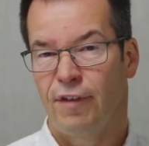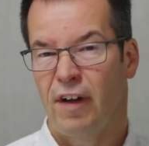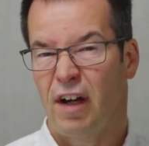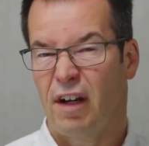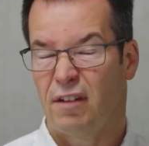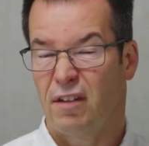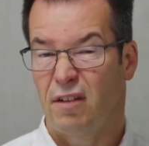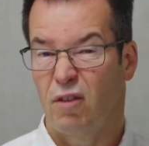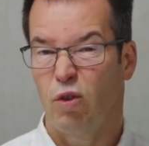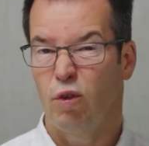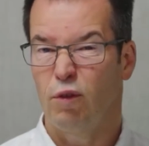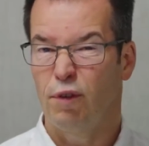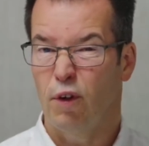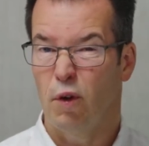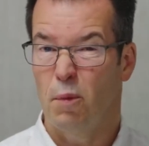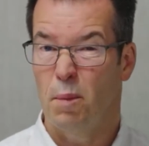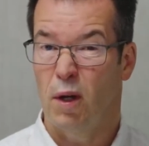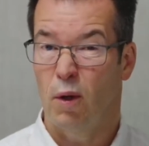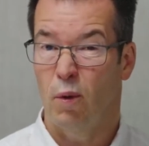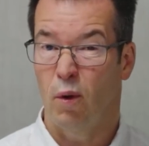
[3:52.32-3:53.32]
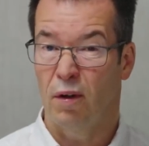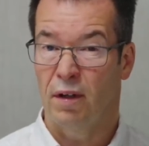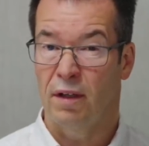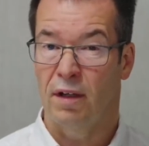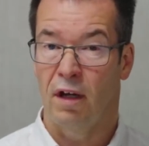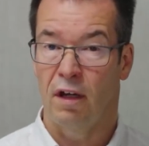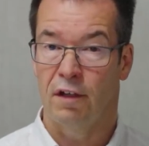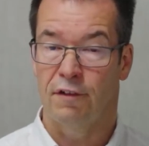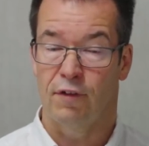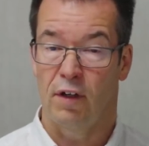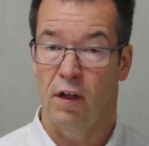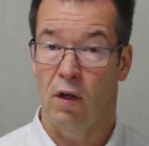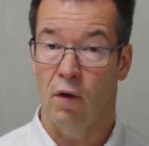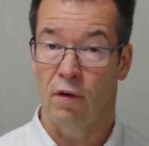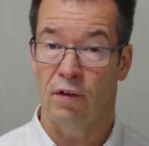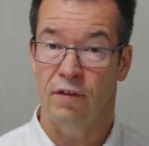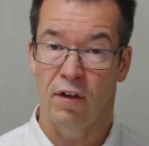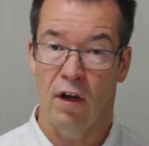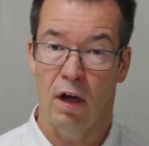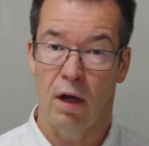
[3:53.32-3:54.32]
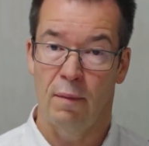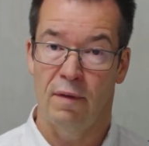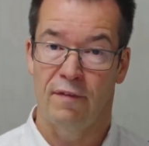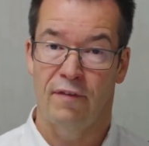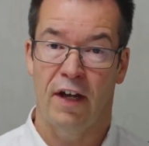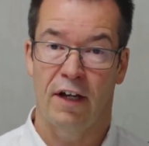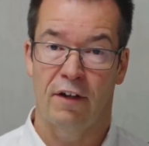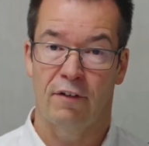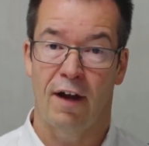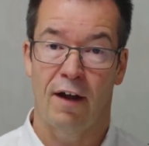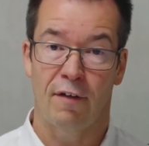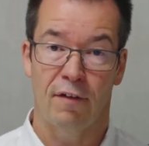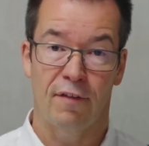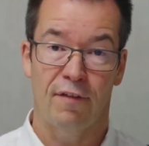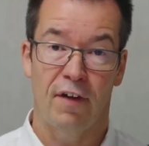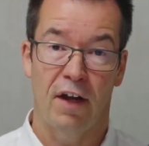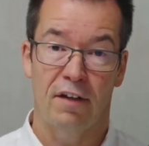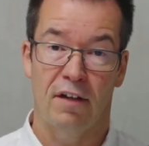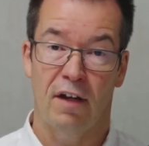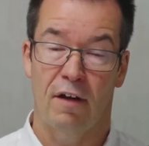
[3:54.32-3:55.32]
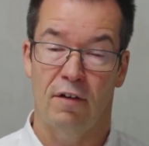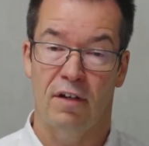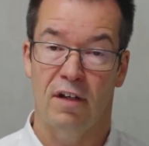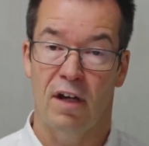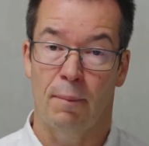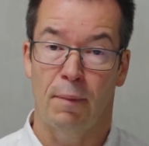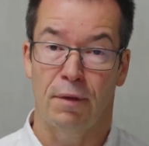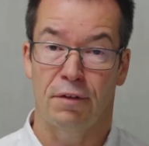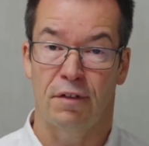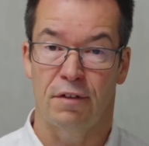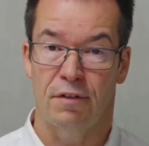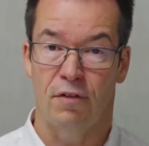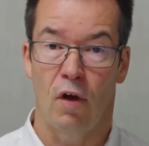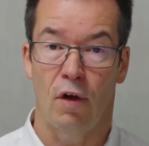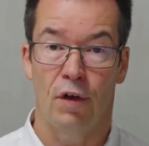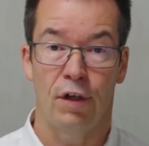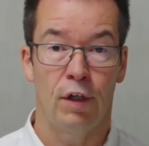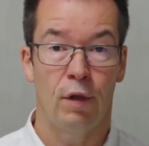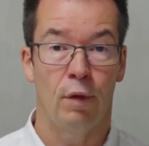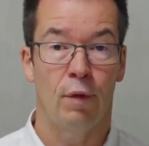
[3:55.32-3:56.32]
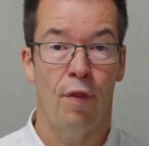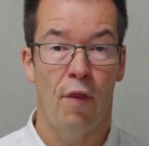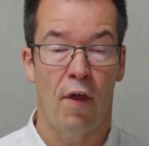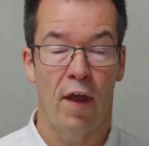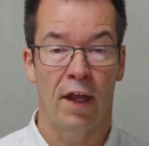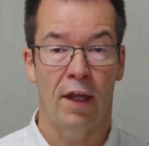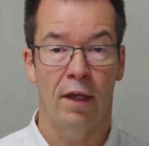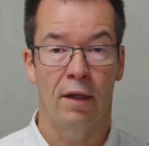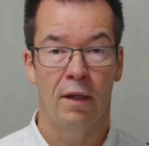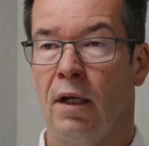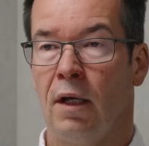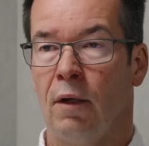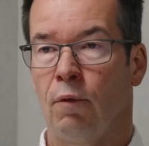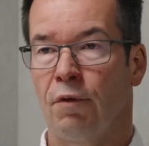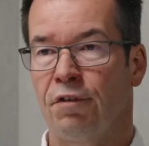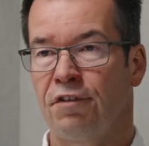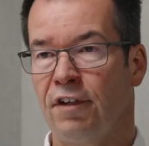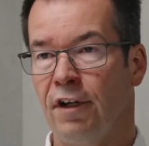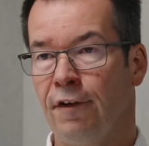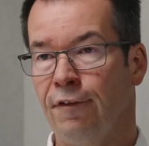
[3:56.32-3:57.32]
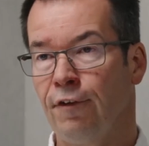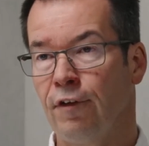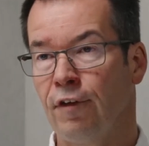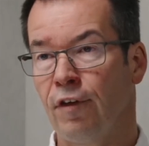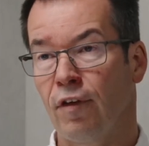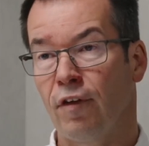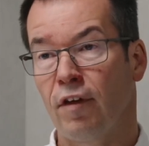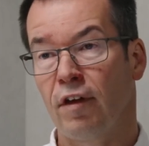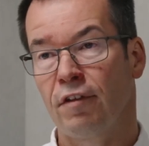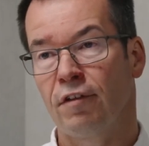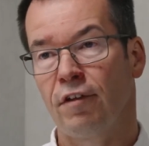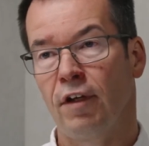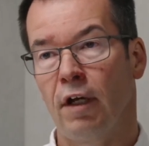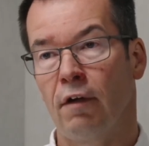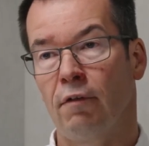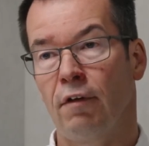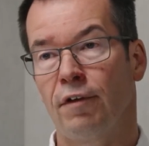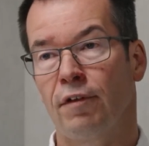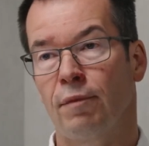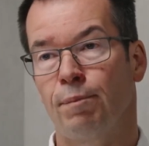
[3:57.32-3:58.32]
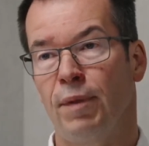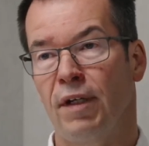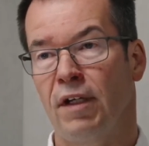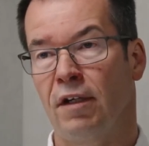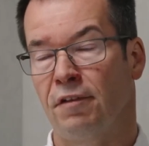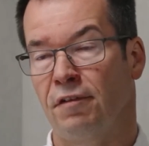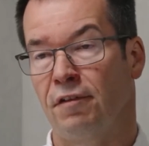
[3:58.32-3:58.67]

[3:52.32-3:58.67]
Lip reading: fact, all Formula One cars for a long time have had ground effect aerodynamics. It's not a new thing. What's different this year is because